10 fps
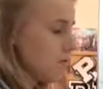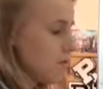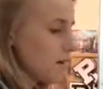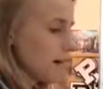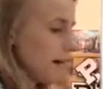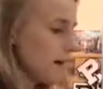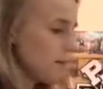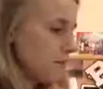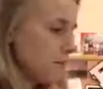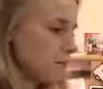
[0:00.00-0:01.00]
What
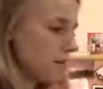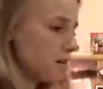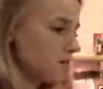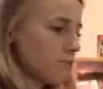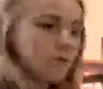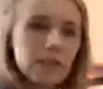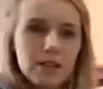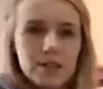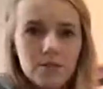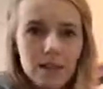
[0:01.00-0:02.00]
happens, though,
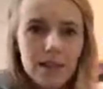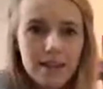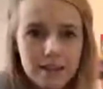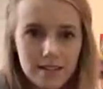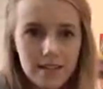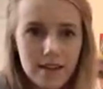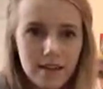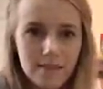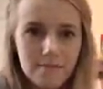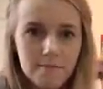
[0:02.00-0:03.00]
on this right-hand
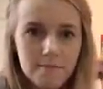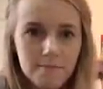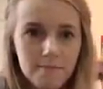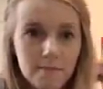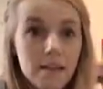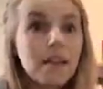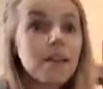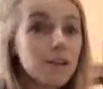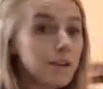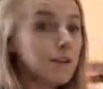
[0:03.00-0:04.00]
side?
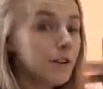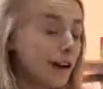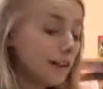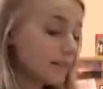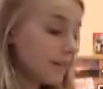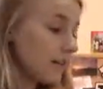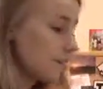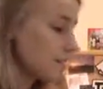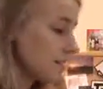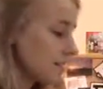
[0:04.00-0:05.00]
You're correct. It
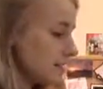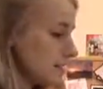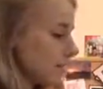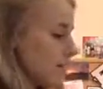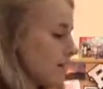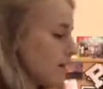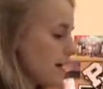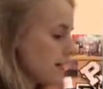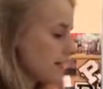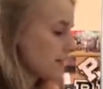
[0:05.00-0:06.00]
goes to 0,
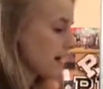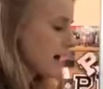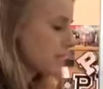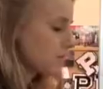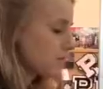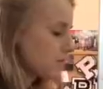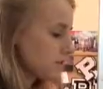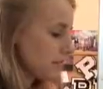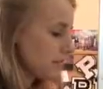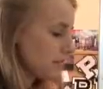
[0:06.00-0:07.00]
and that's
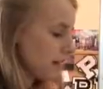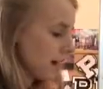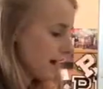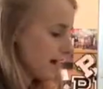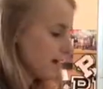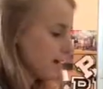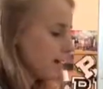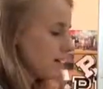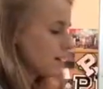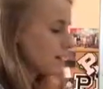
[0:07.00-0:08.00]
absolutely okay.
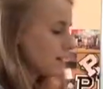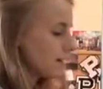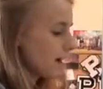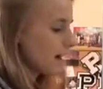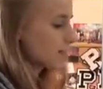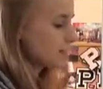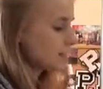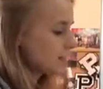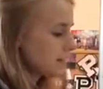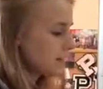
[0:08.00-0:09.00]

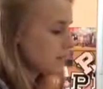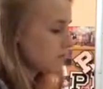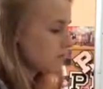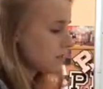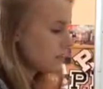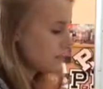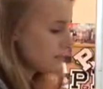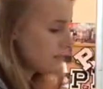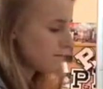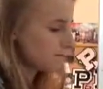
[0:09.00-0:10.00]
3x equals
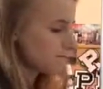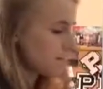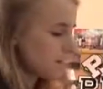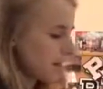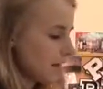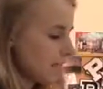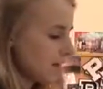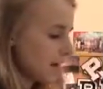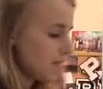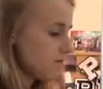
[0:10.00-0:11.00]
0. If
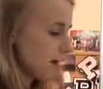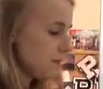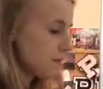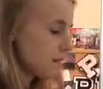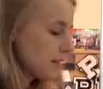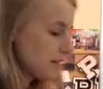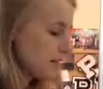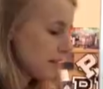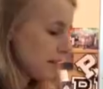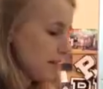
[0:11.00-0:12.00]
I divide by
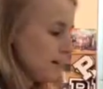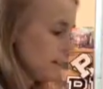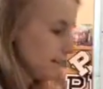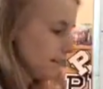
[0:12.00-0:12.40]
3,